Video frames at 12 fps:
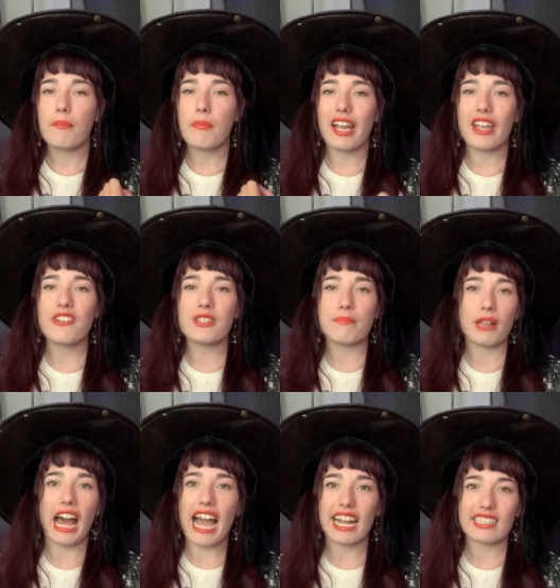but it was
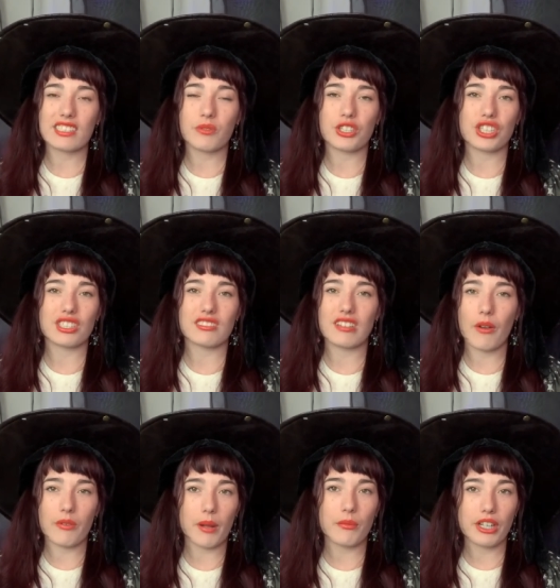blacks, which is not
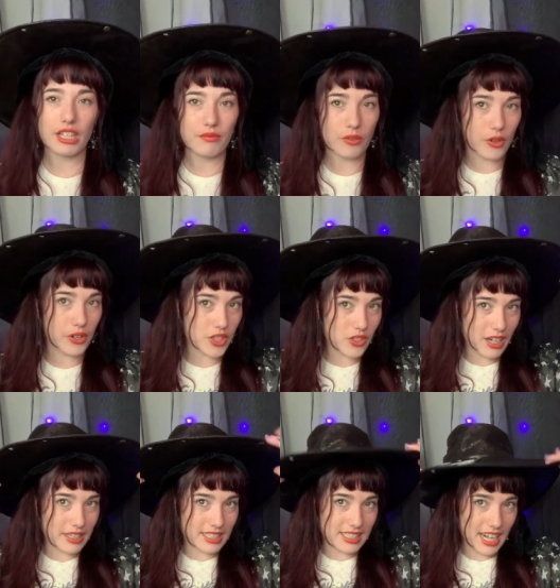what I'm looking for. So
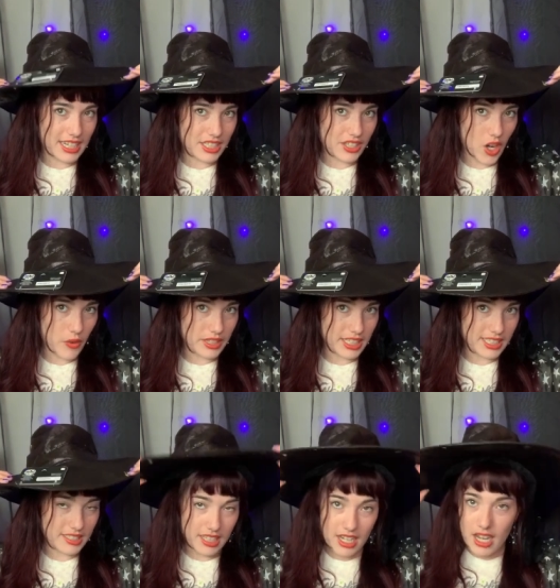I decided to go with this
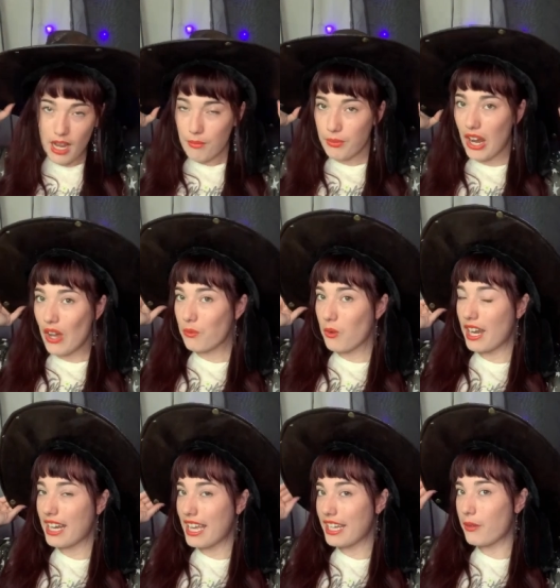brown
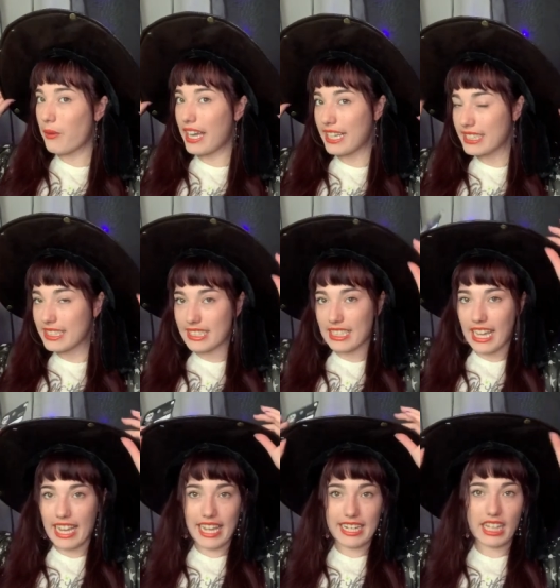one anyways.
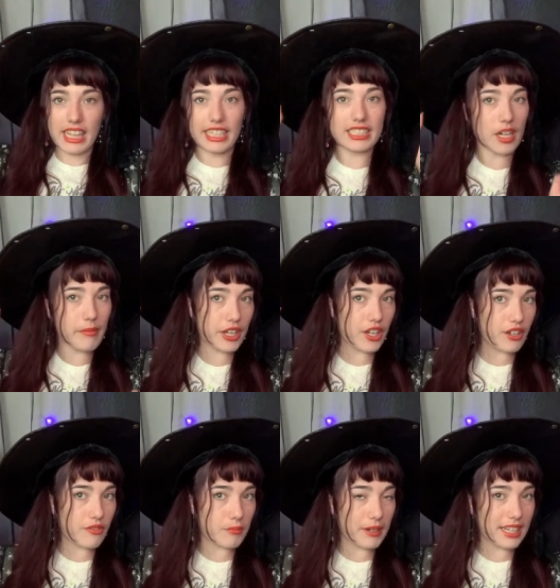And I think it's gonna be good
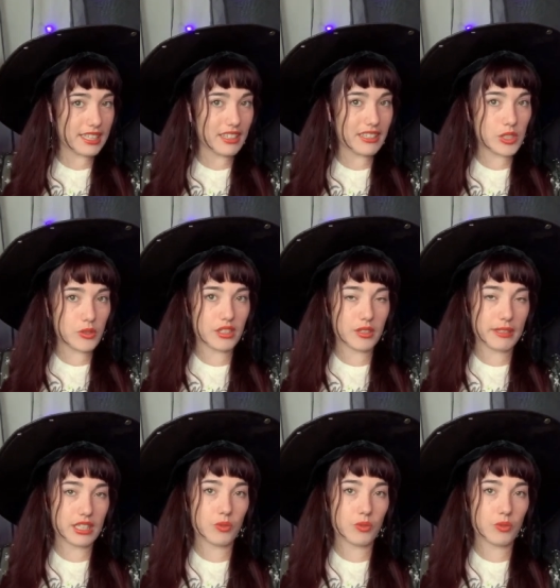for my Elizabeth